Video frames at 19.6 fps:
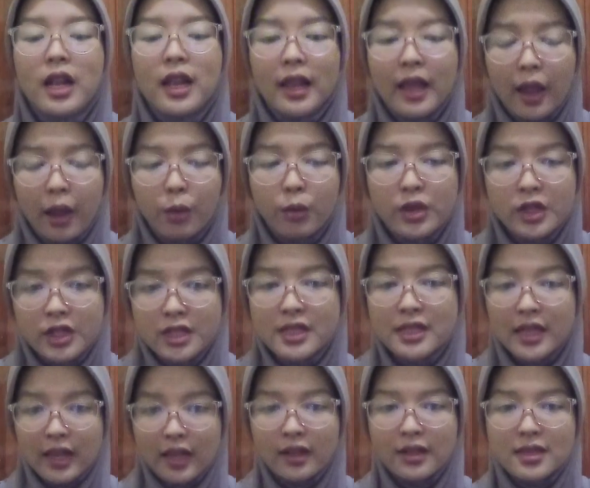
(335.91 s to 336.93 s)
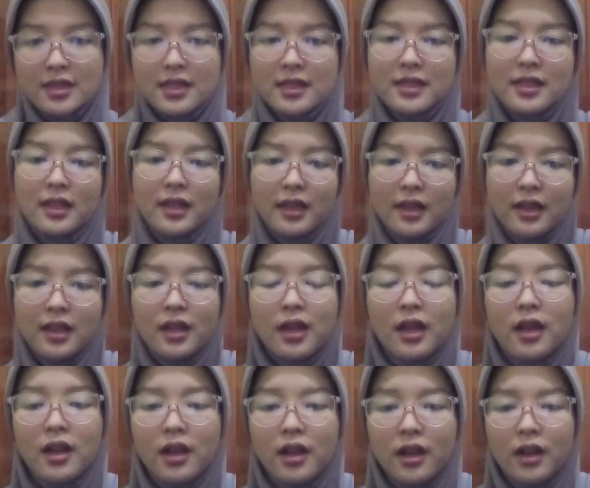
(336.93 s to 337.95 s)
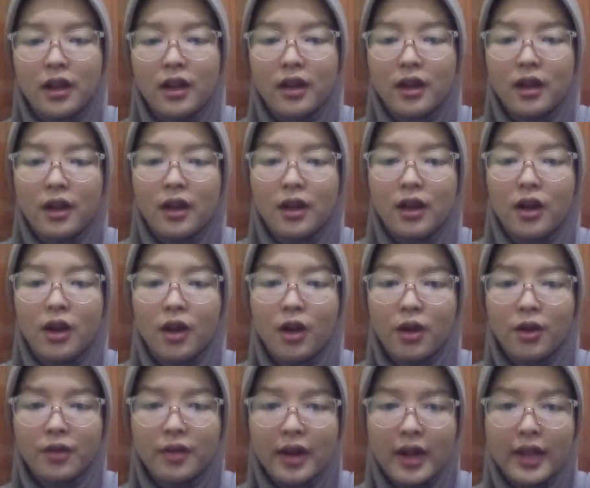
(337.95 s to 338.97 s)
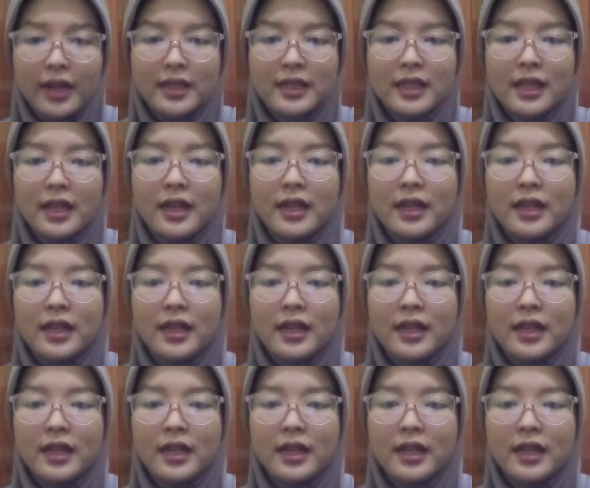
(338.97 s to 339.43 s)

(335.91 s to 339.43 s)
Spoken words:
language skills. Alright,